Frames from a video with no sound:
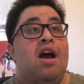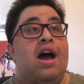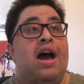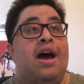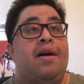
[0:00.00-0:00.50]

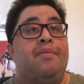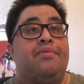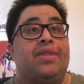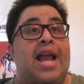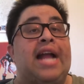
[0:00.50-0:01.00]

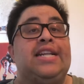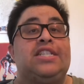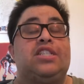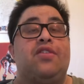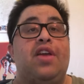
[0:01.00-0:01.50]
Um, and
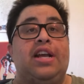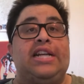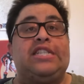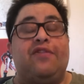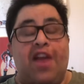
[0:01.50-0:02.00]
it's
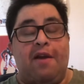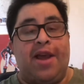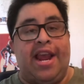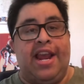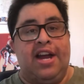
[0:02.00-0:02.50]
it's
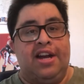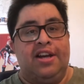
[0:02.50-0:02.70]
very